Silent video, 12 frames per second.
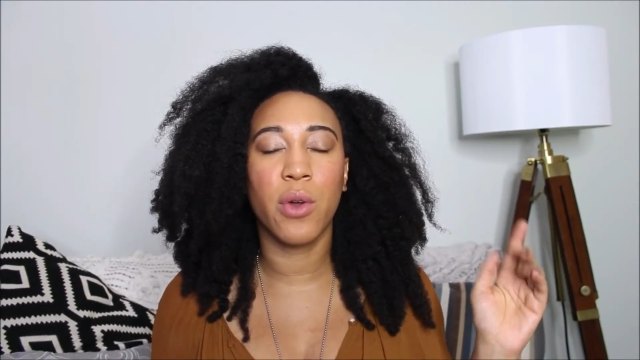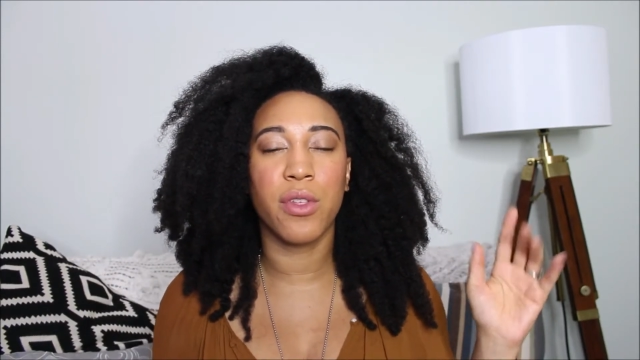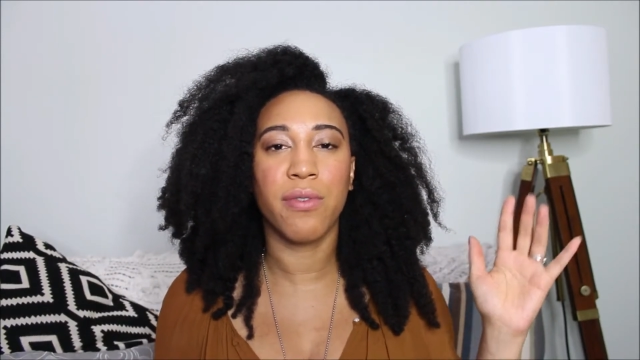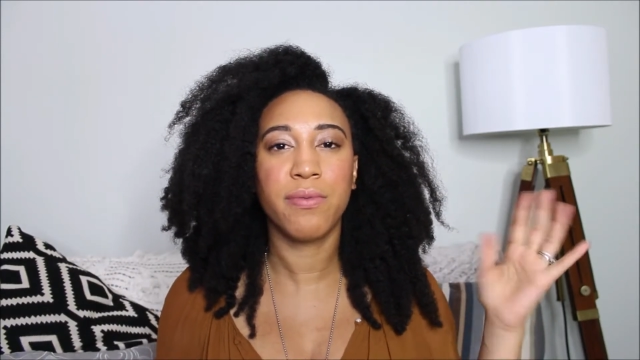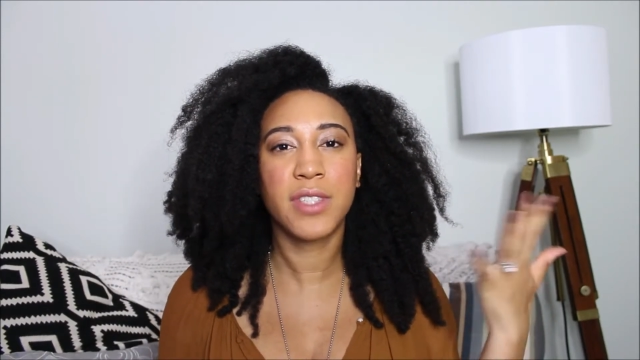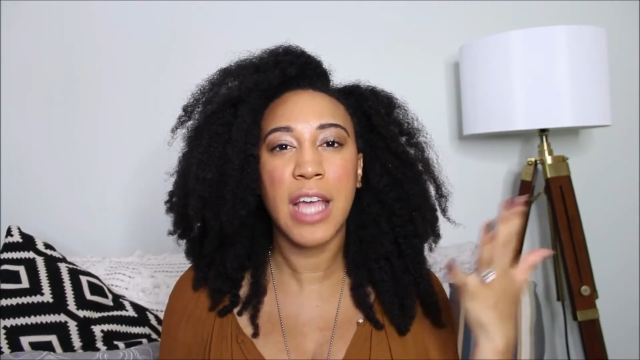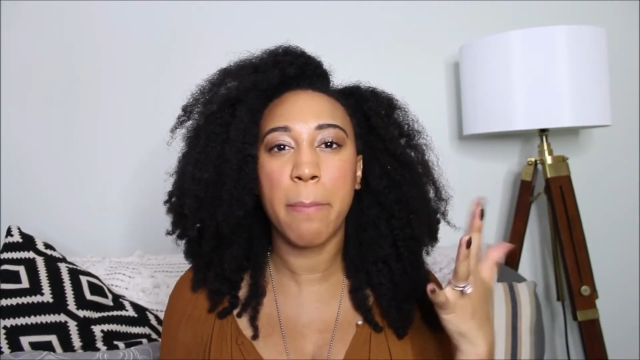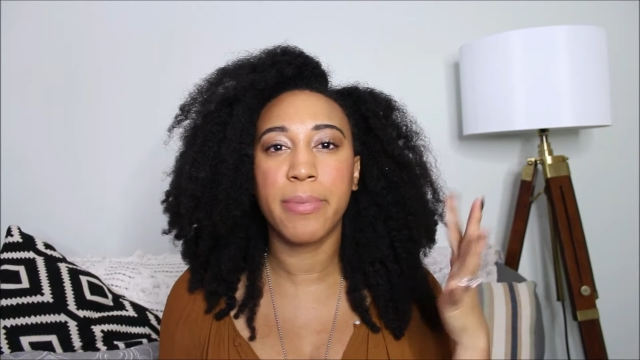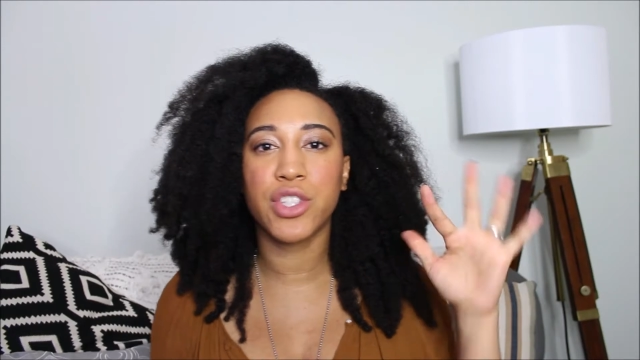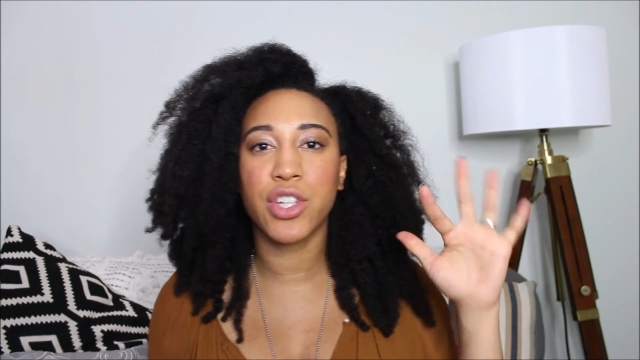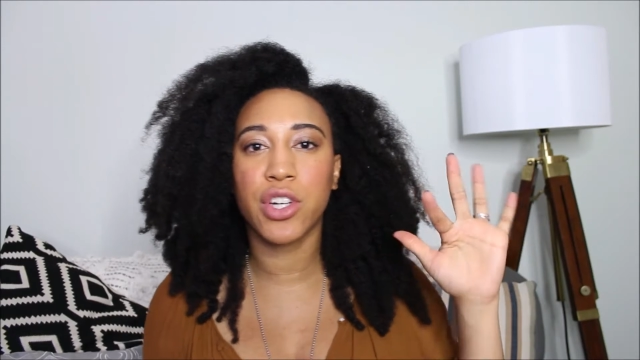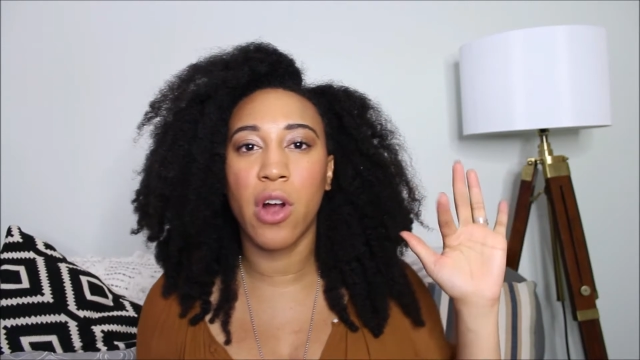the
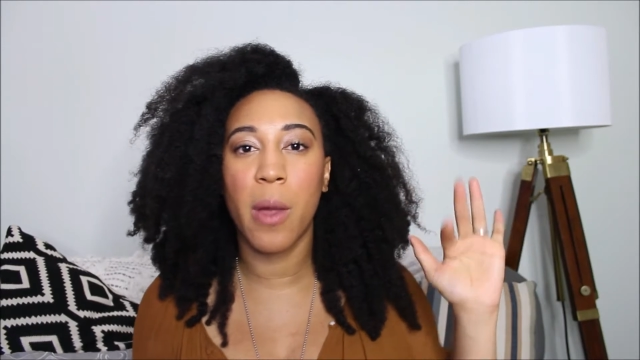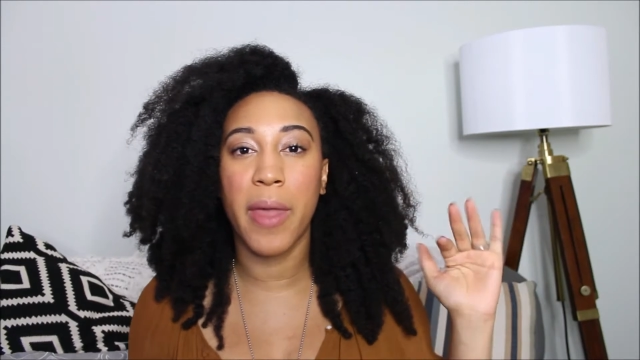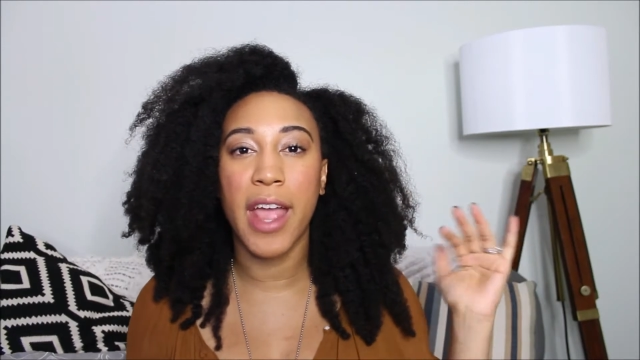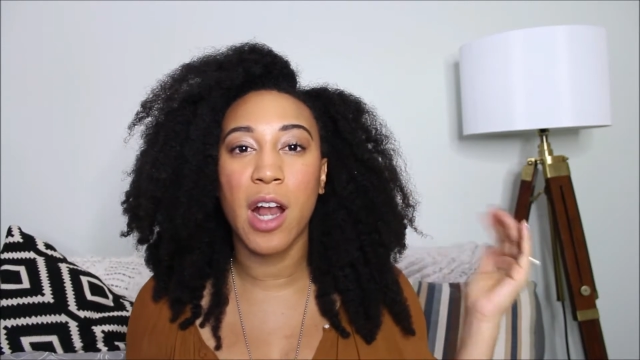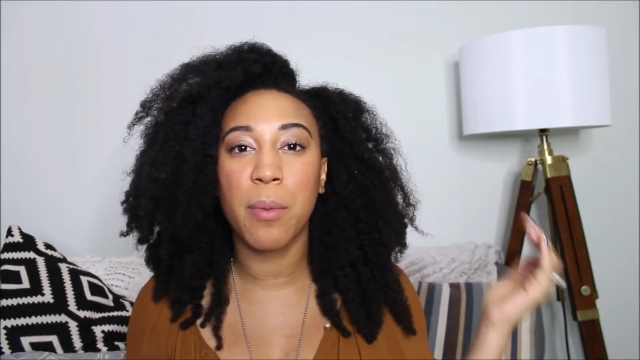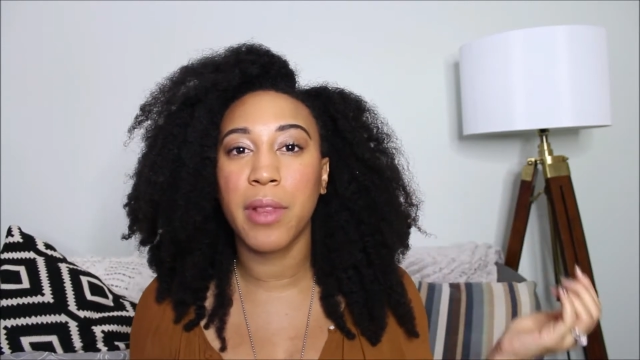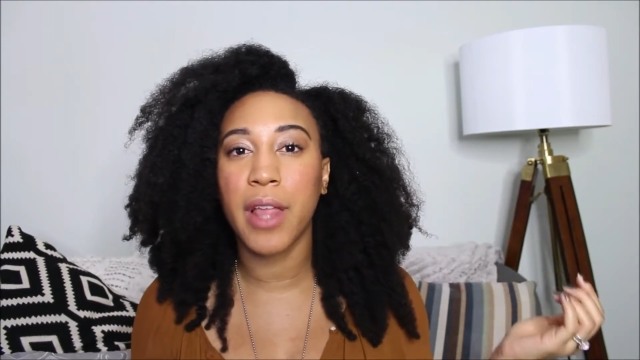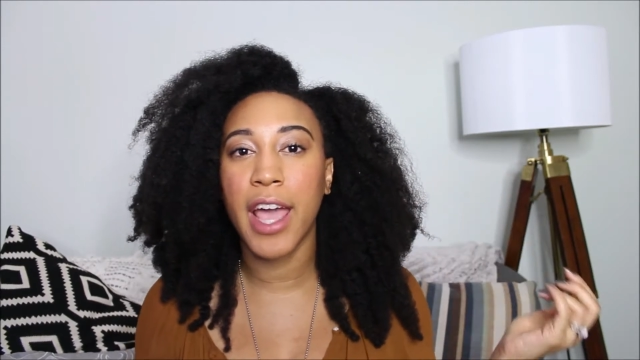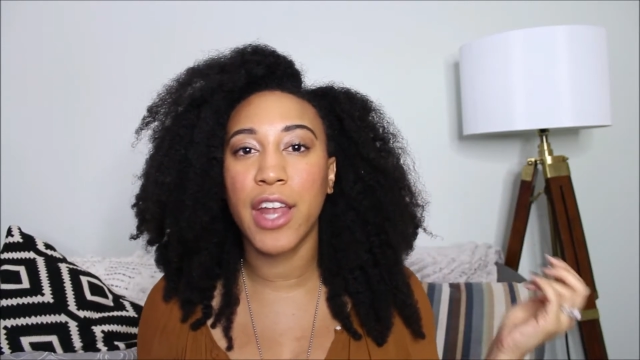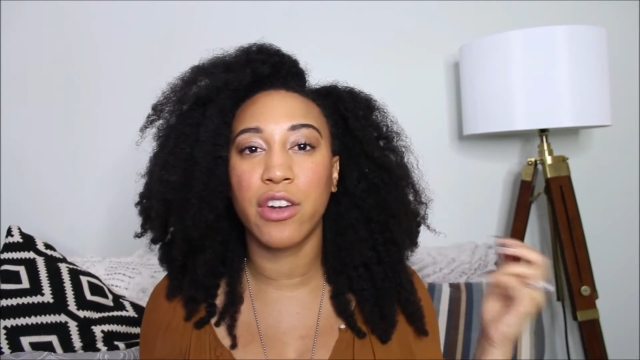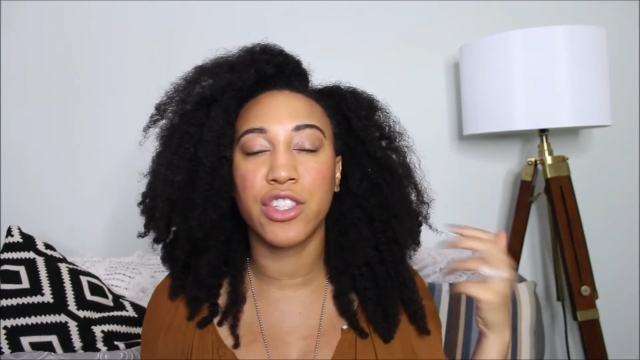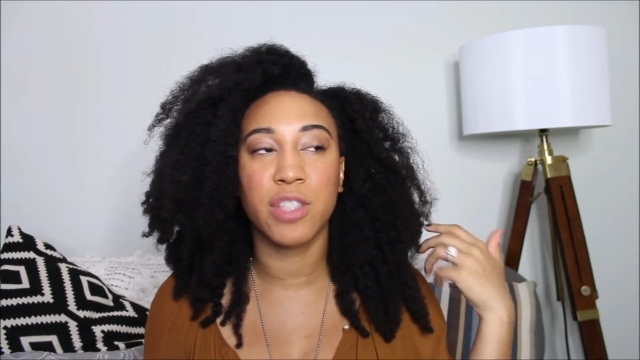temperature on the
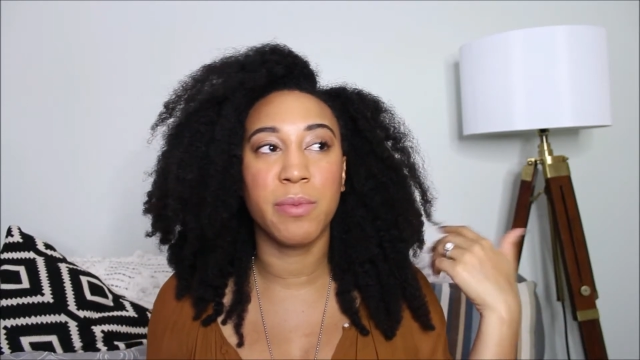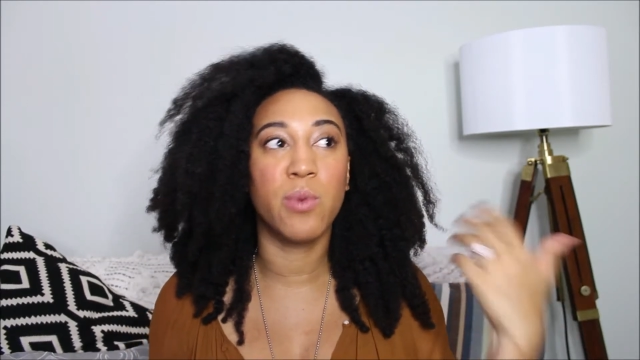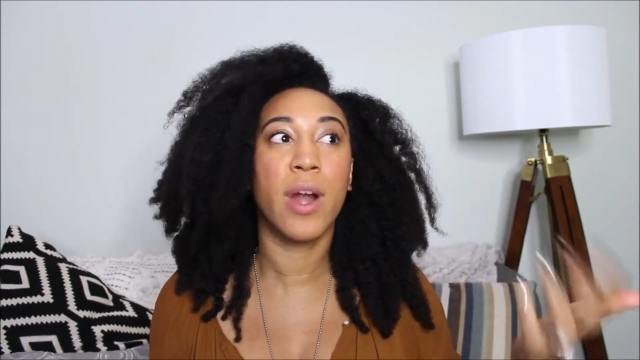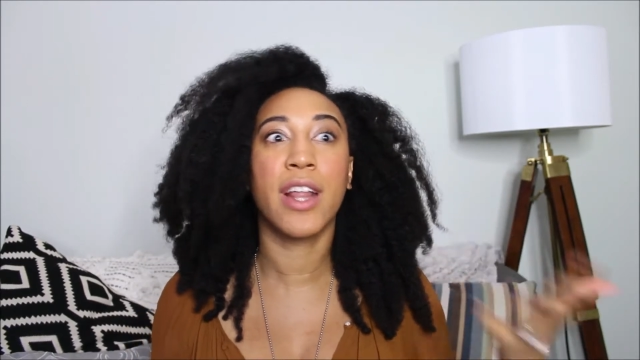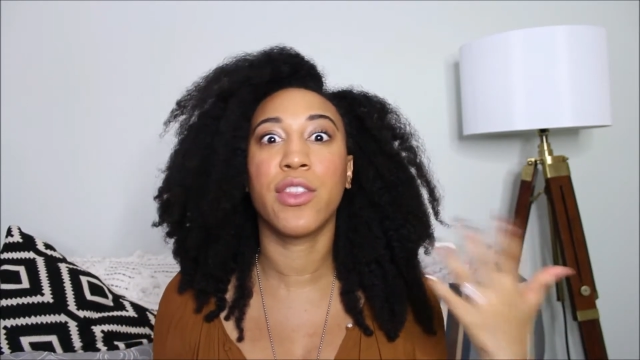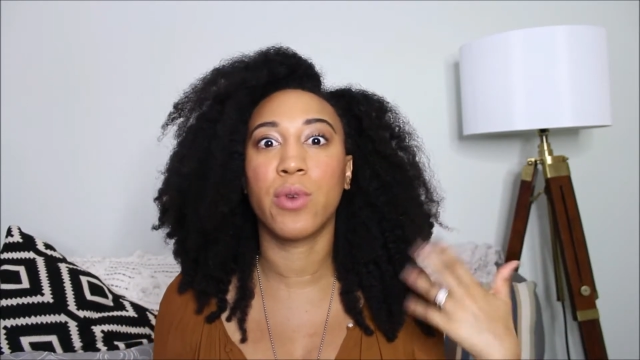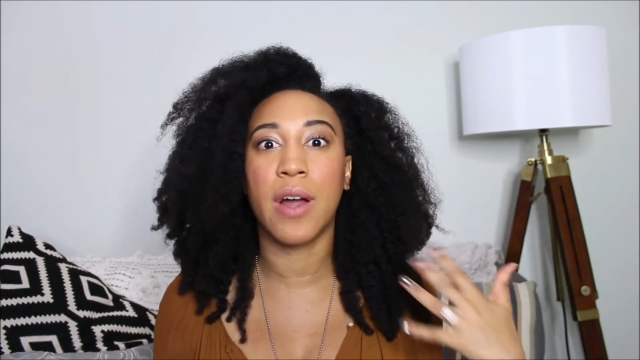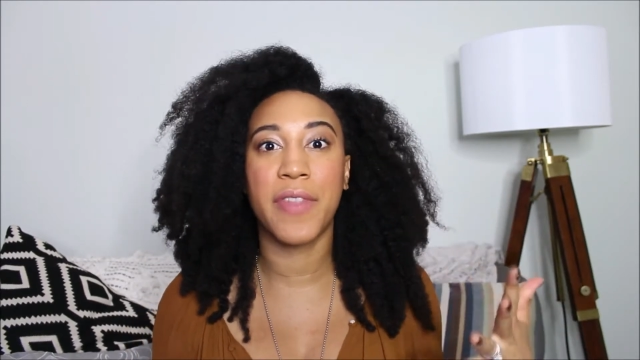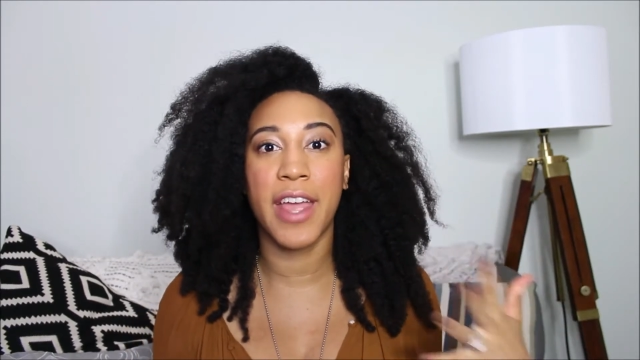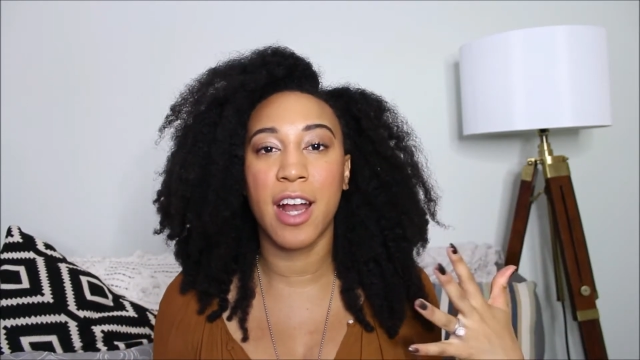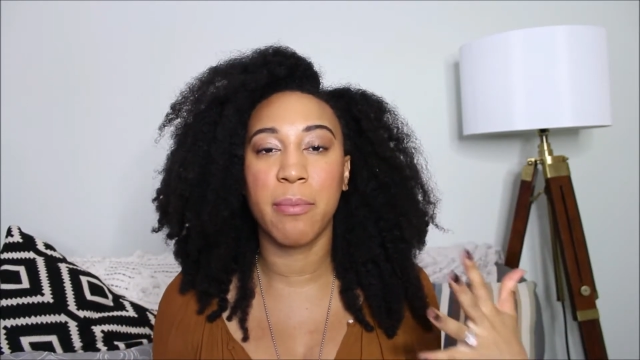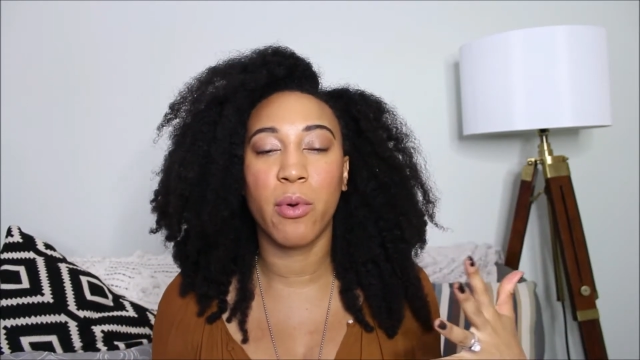airplane or just me running throughout the
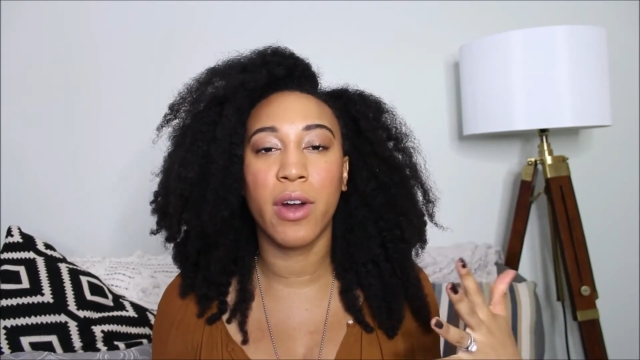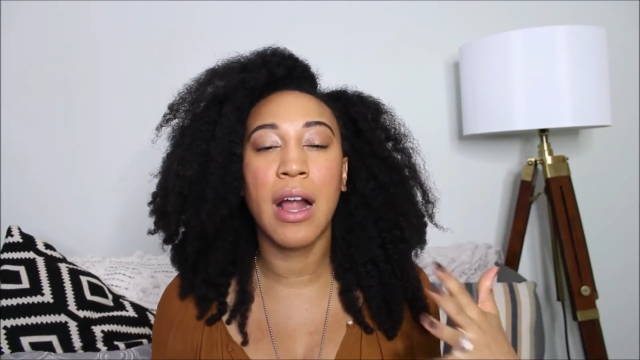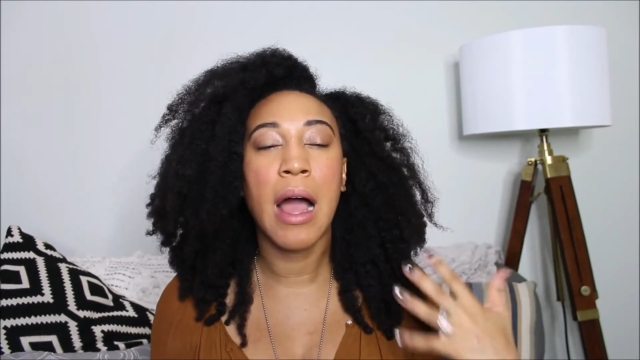airport,